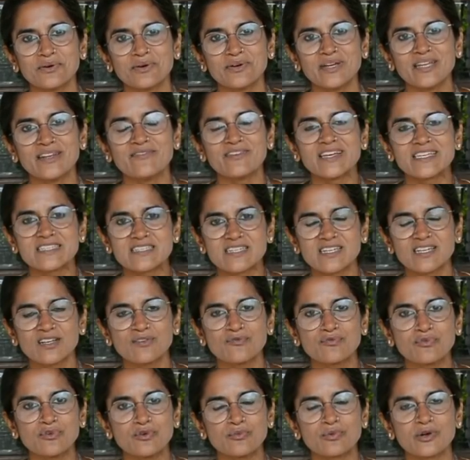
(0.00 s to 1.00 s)
investing
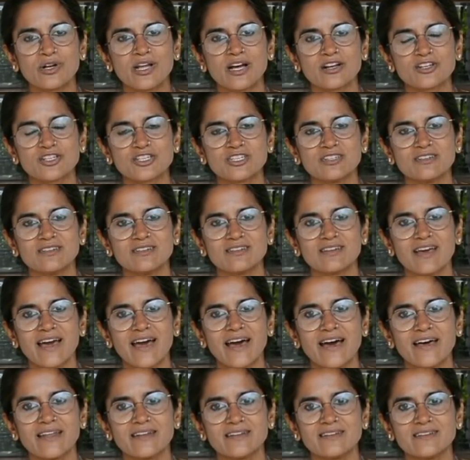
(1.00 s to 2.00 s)
in food production
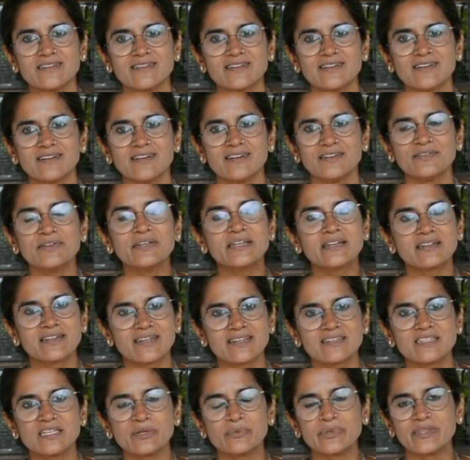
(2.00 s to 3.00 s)
and
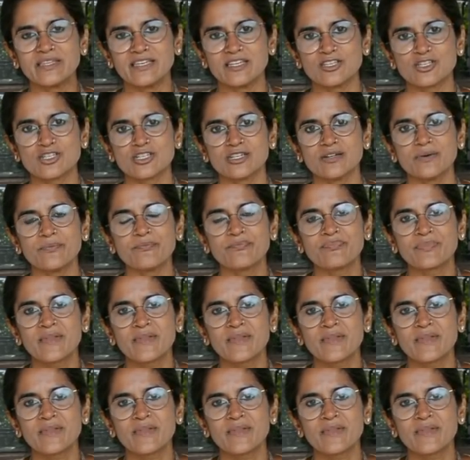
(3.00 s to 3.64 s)
reconnecting with nature.